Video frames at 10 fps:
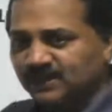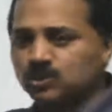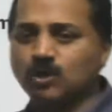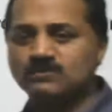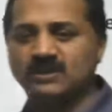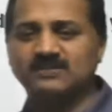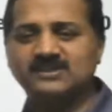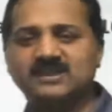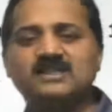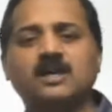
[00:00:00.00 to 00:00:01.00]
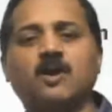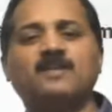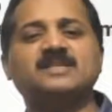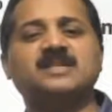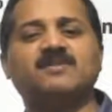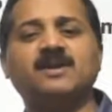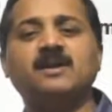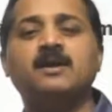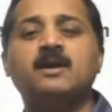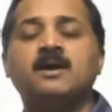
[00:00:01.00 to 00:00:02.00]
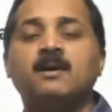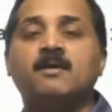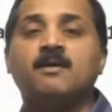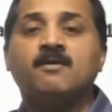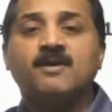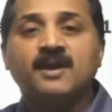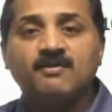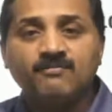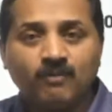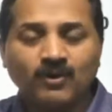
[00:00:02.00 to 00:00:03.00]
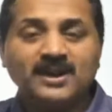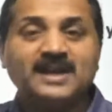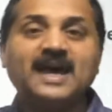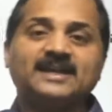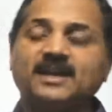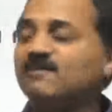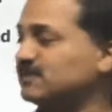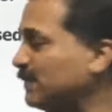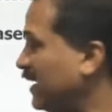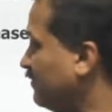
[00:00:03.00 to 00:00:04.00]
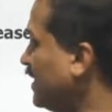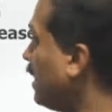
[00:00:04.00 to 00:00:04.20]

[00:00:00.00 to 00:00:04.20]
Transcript: to home services the government has given foreign direct investment. FDI